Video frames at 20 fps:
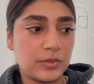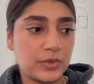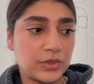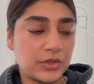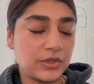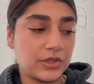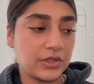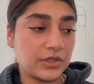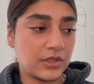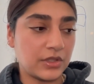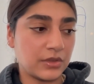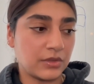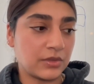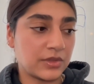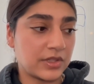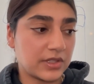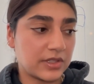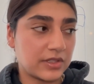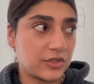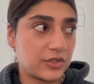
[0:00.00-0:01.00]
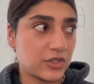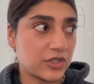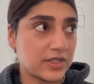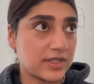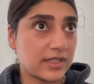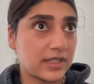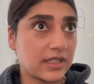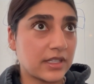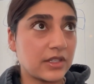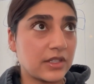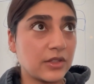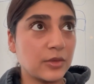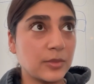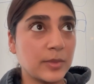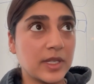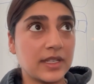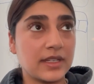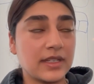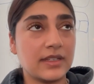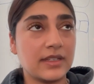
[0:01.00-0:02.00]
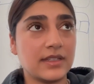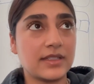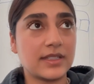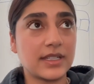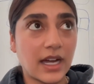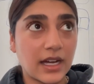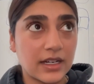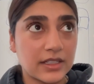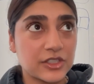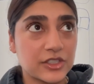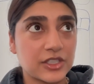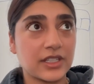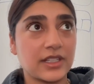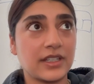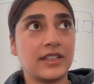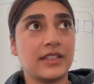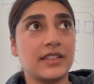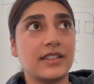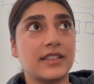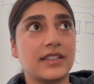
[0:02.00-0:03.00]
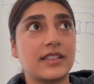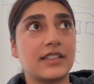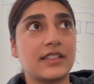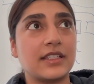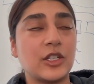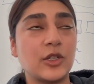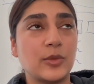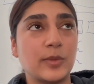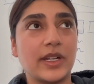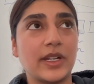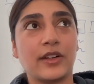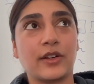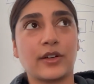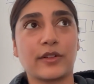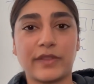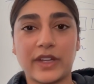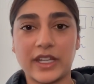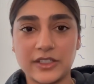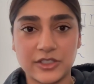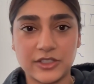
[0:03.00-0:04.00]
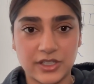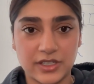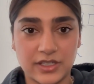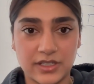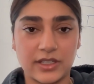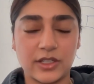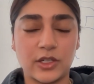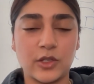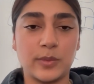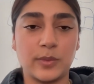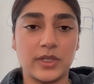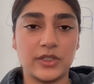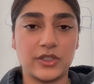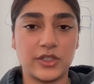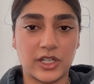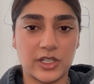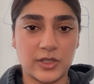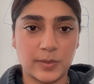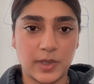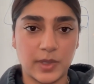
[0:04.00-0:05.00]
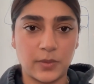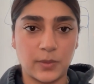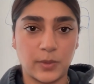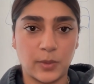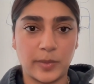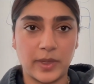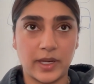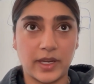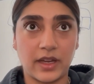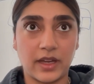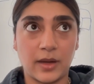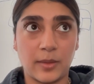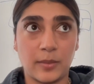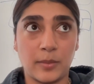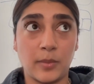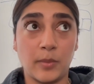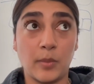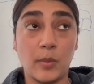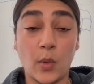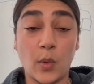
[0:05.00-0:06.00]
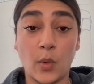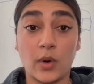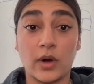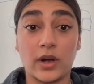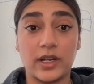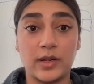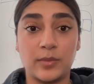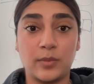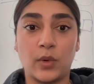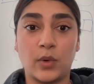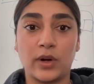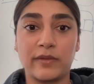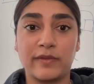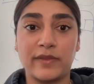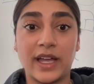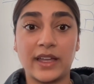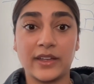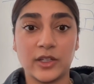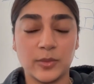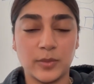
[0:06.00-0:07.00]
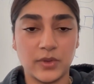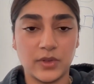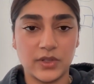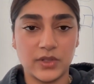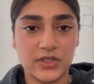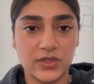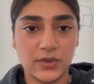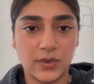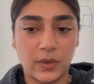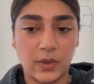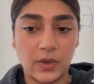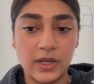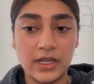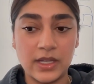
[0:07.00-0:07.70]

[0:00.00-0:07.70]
you know, just the human touch and human intervention and human judgment will become more and more valuable. So